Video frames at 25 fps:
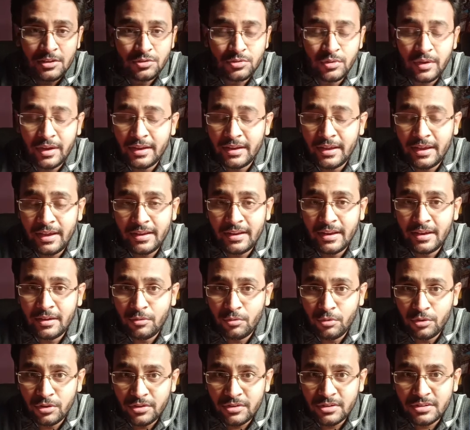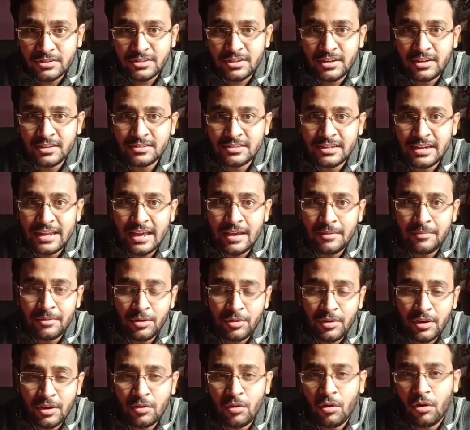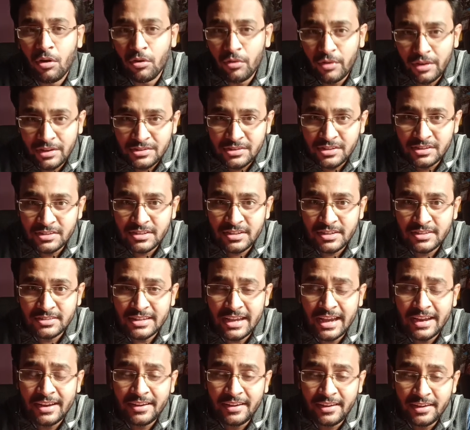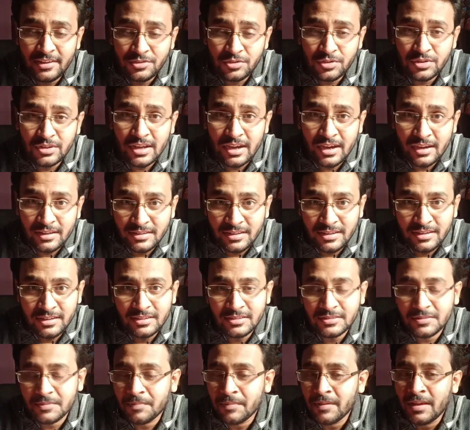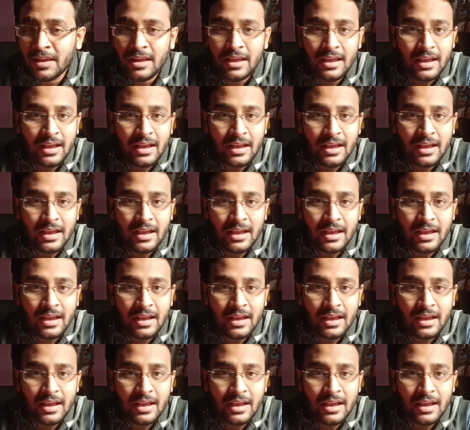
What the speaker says: So in a good research lab, you can always discuss ideas with others.